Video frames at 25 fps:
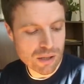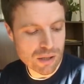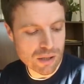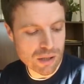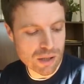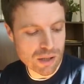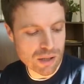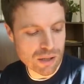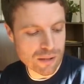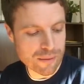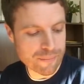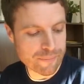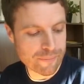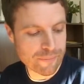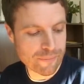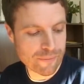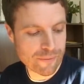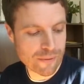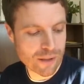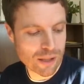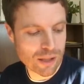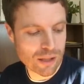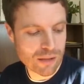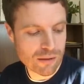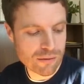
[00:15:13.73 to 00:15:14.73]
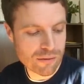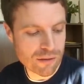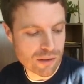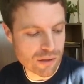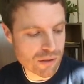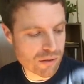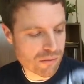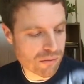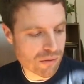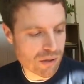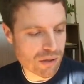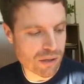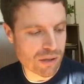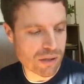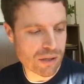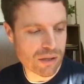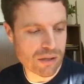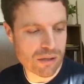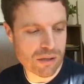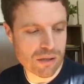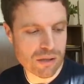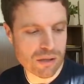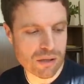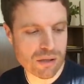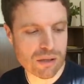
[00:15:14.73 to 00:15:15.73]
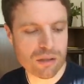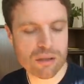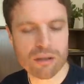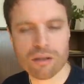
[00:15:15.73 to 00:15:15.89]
First one is